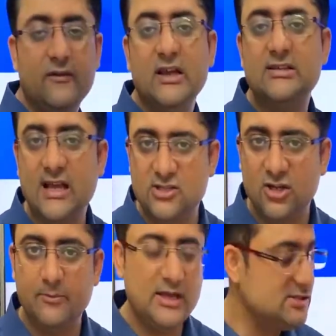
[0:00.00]
here is acid or
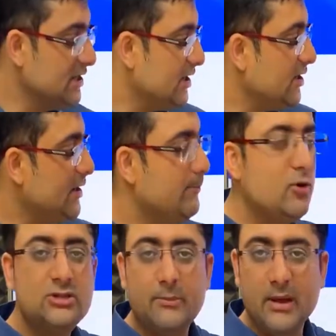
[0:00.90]
base, dip
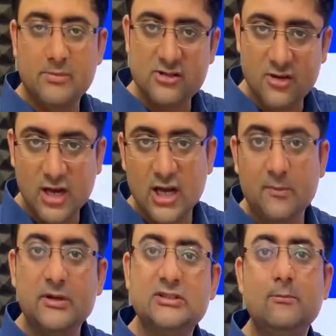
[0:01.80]
both the papers, red
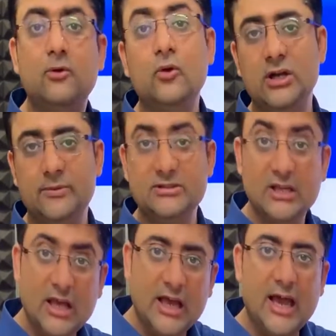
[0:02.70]
litmus and blue litmus,
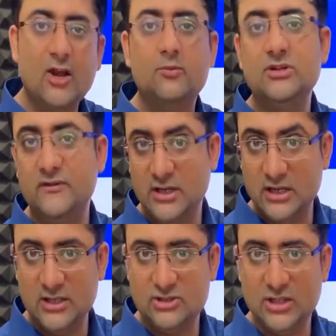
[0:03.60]
and observe the
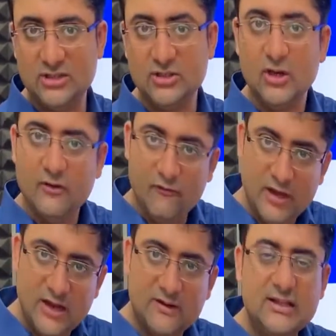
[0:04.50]
color change.
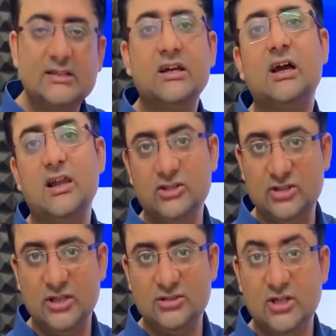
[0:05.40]
Wherever there is a color
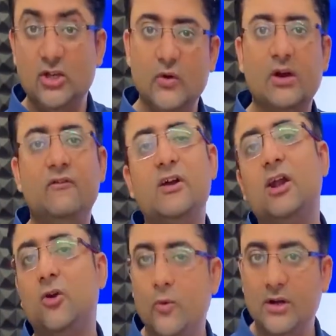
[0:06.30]
change, you can figure
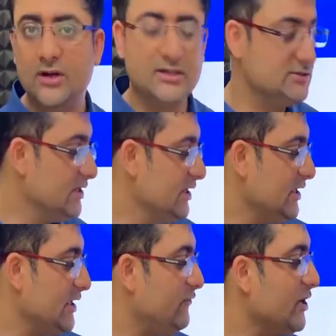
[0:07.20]
out what it is.
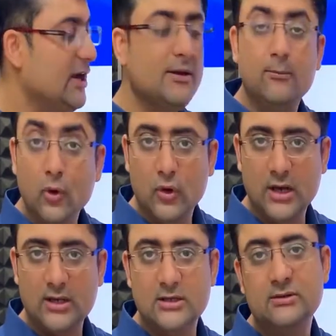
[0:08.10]
If you're getting blue
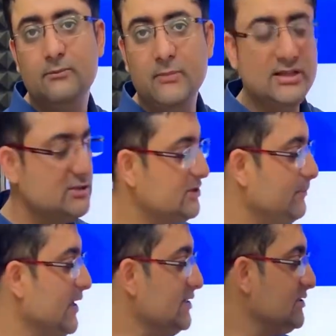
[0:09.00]
color, means it's a
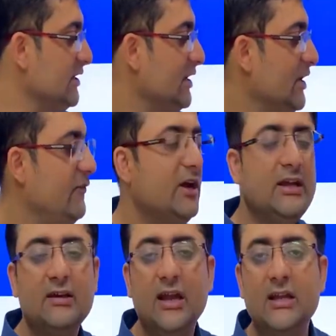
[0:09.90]
base. If you're
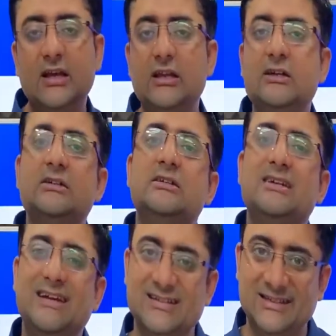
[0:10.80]
getting red color,
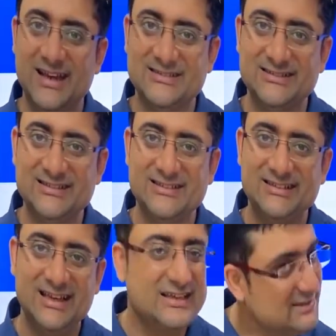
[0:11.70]
it is an acid.
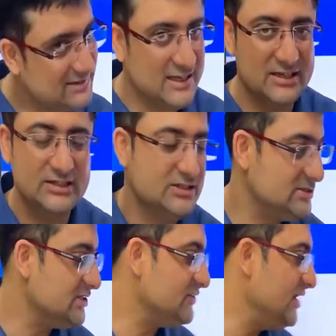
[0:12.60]
Is this clear?
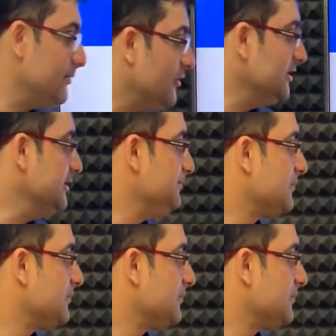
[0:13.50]
So let's read about it.